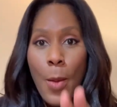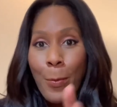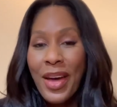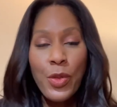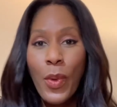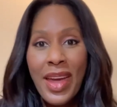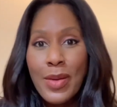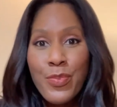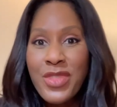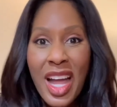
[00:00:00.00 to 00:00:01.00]
By the
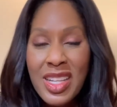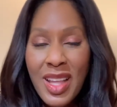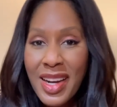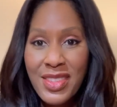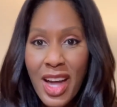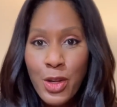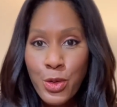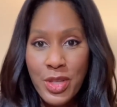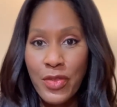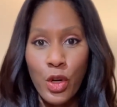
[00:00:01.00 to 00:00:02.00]
way, not a lot of
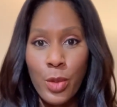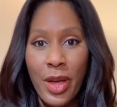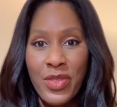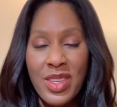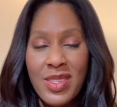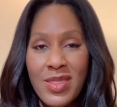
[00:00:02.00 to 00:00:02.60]
doctors have heard about this.